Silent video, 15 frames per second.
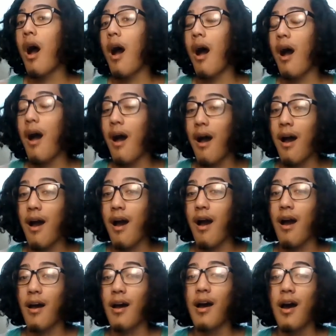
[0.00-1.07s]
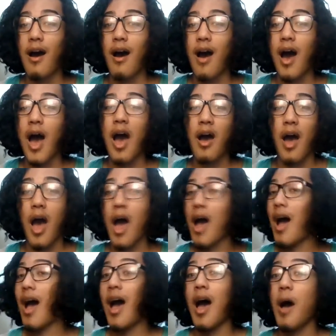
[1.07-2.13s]
I
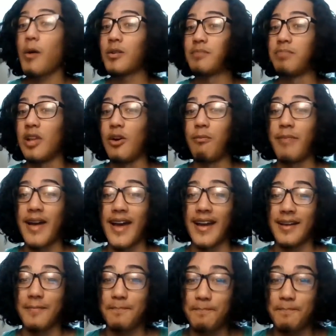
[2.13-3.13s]
was blown back.